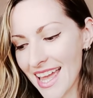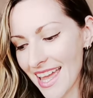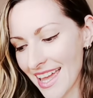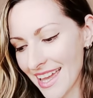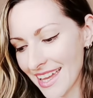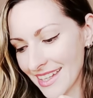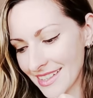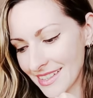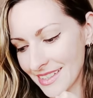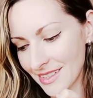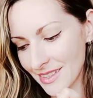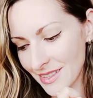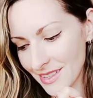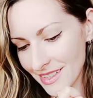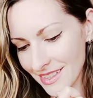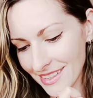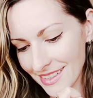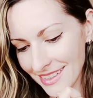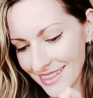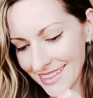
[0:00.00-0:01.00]
And
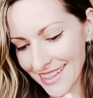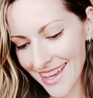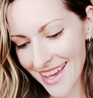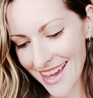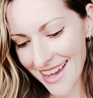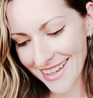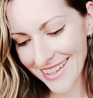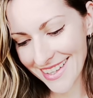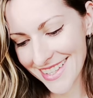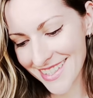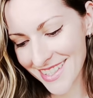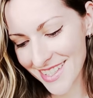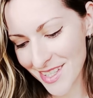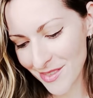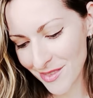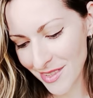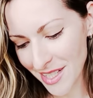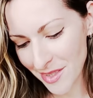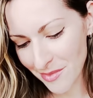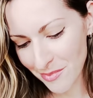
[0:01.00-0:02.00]
yeah, it's
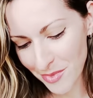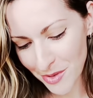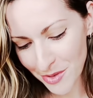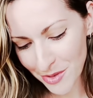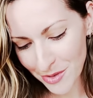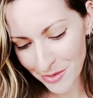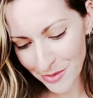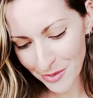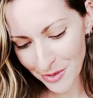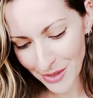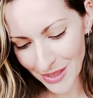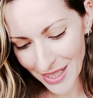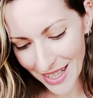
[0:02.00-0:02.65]
just really beautiful.